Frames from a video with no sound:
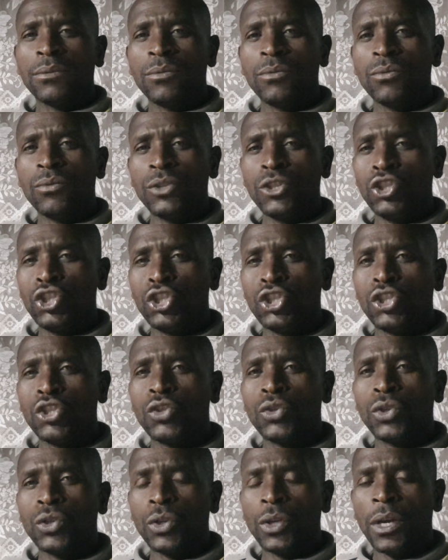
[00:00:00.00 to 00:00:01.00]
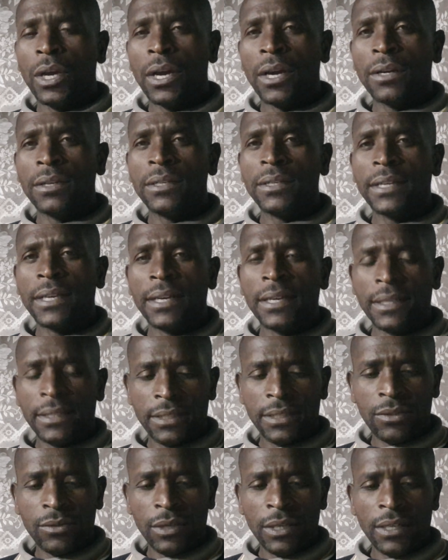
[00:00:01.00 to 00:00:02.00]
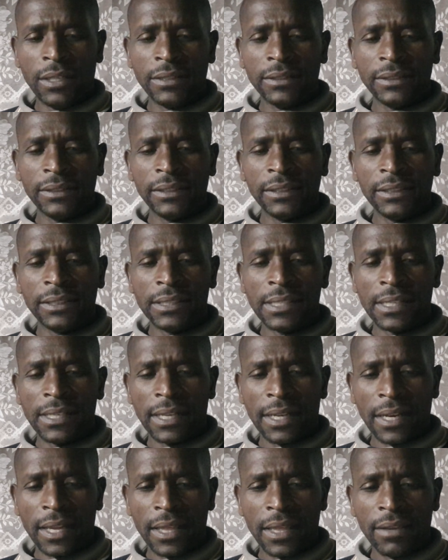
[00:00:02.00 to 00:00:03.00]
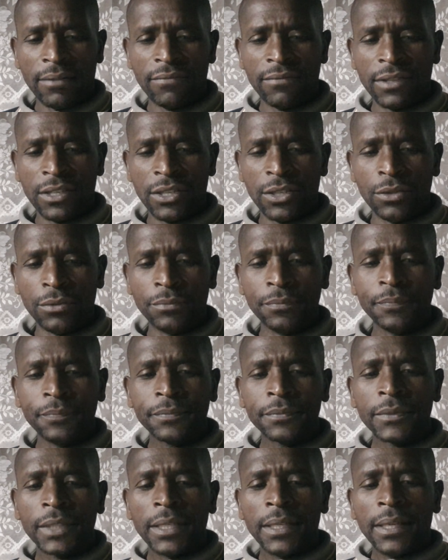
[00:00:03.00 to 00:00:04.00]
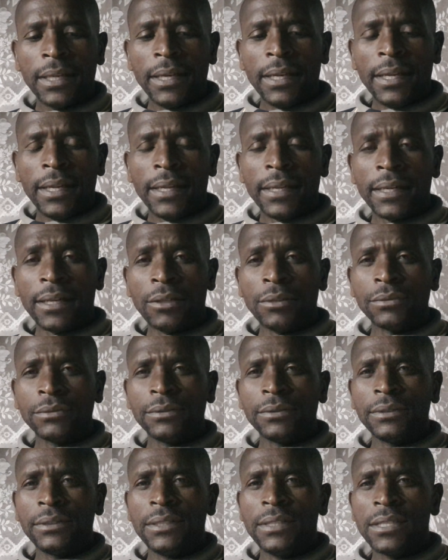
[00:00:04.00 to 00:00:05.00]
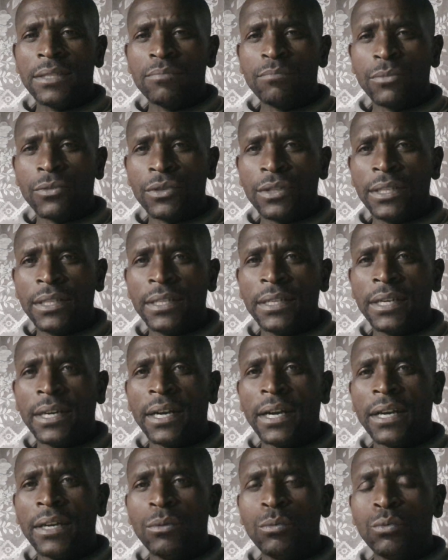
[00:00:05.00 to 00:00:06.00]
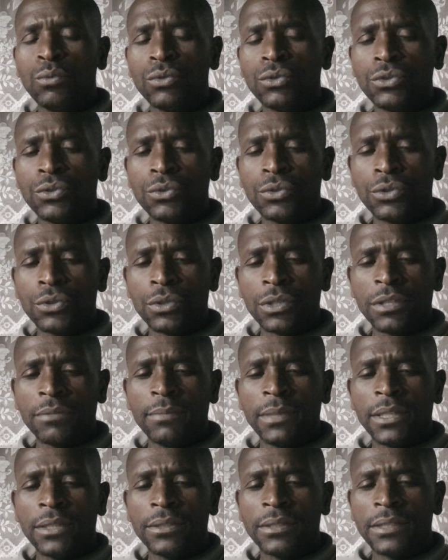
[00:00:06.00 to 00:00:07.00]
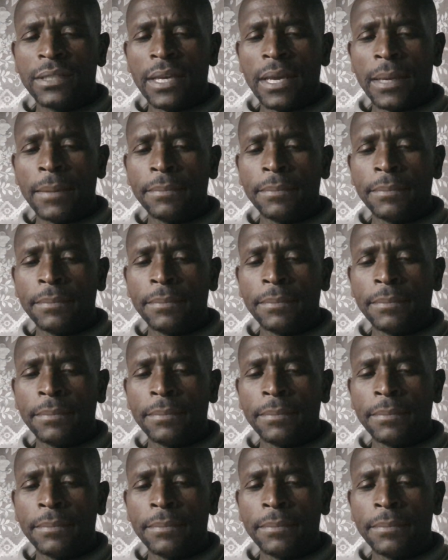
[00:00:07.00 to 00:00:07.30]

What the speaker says: which I'll dwell in it in another video. Now, this morning I want to talk about,